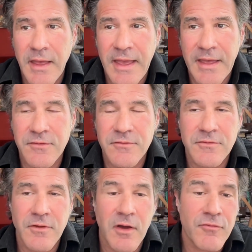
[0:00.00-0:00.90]
And
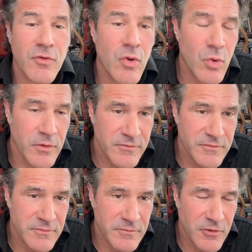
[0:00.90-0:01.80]
of
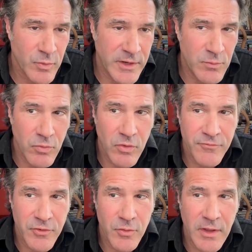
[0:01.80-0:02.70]
course, the green
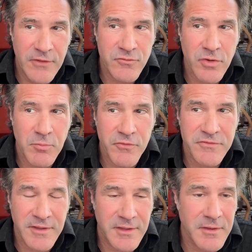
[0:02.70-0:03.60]
worldview has trouble
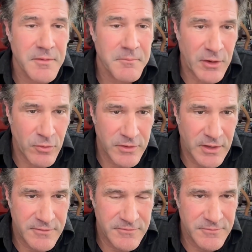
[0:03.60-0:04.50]
seeing
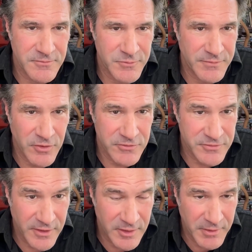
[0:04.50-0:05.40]
paradox, which we've talked a
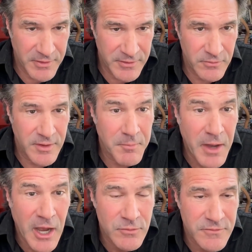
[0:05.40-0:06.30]
lot about here,
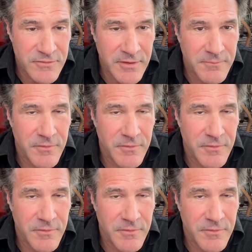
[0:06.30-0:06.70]
hypocrisy.